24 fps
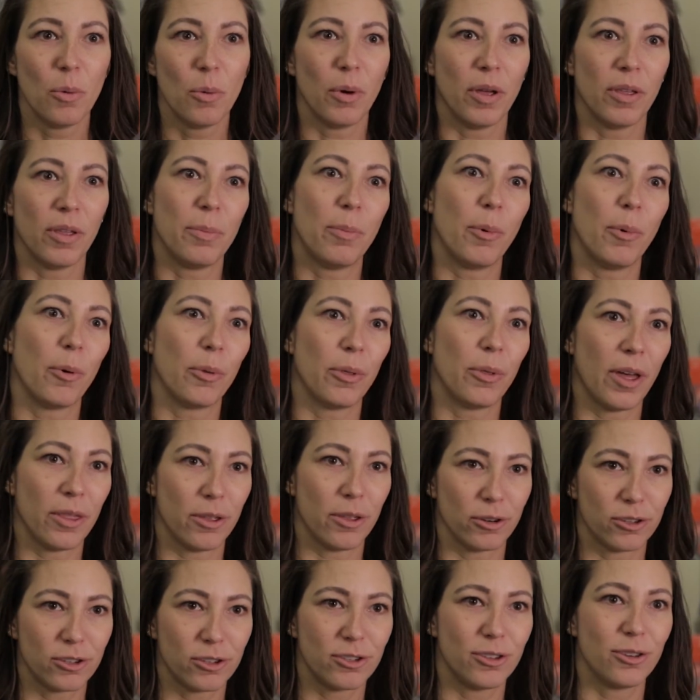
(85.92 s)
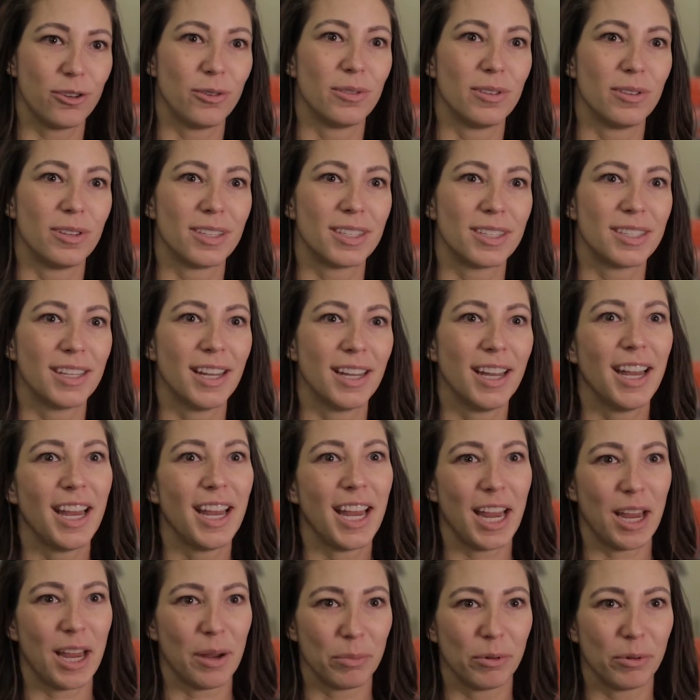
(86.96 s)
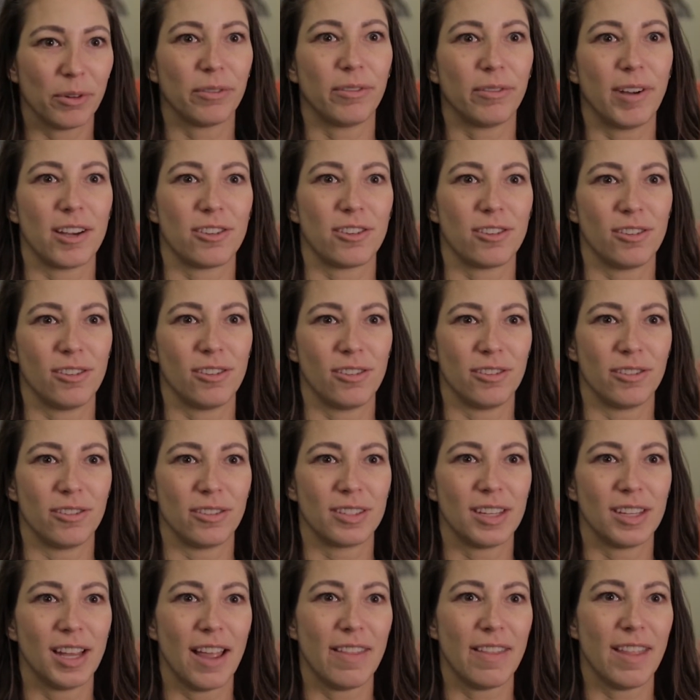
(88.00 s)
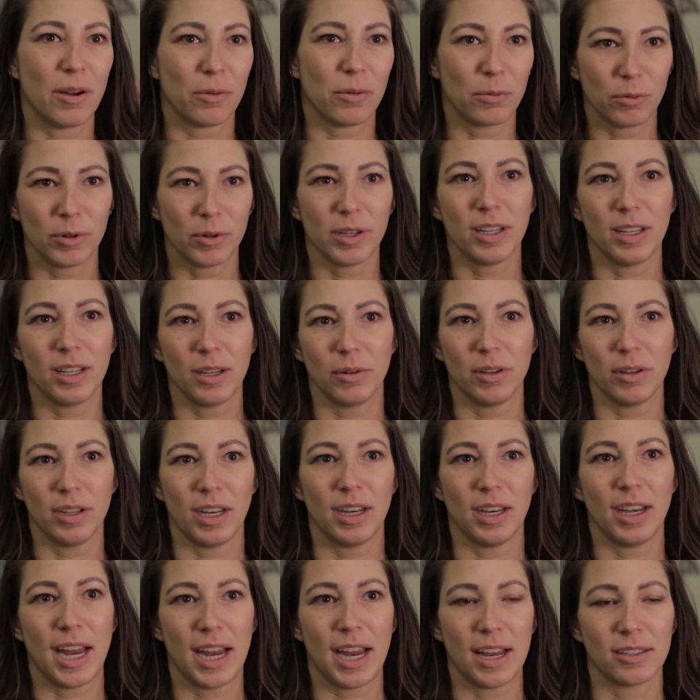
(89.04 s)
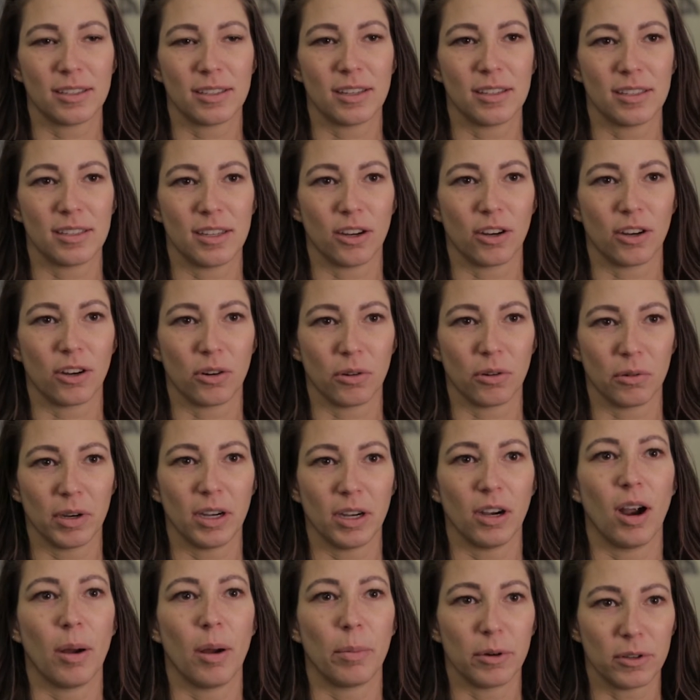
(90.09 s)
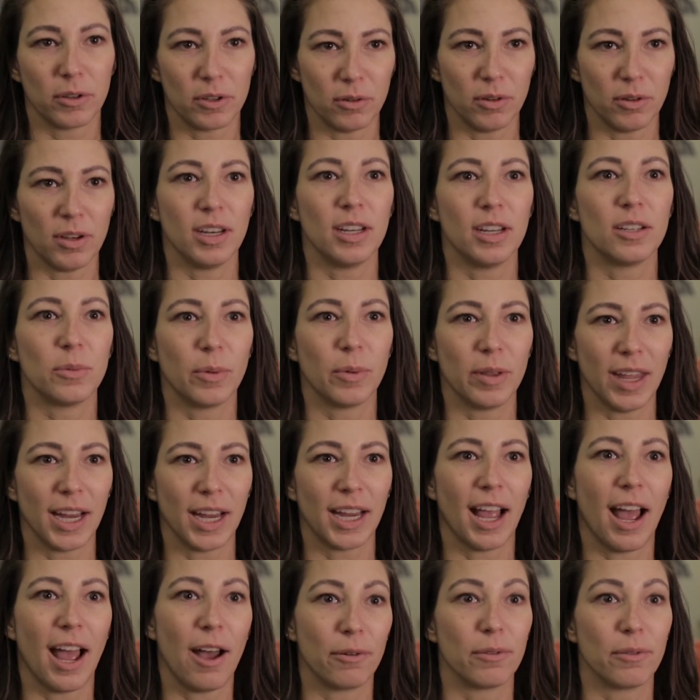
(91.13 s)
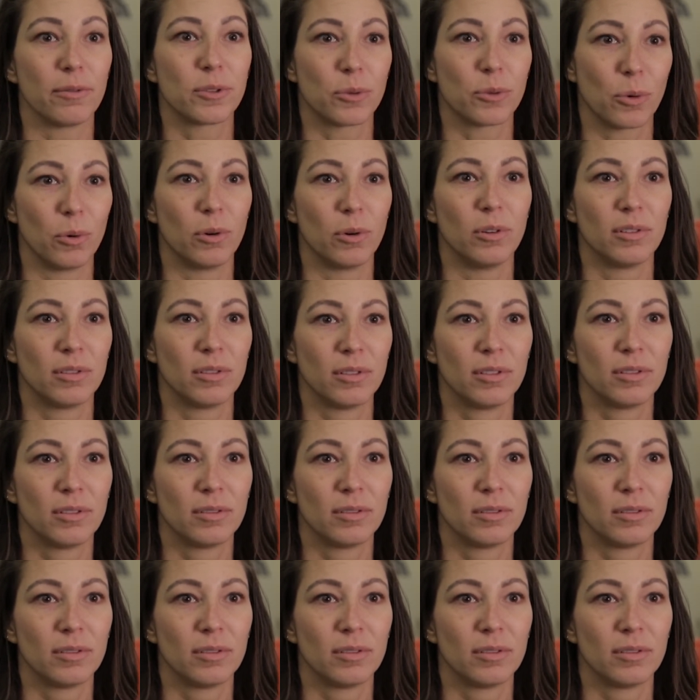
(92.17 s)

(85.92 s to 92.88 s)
with both other students and professionals, and that really, really enhances their career opportunities when they get out of school.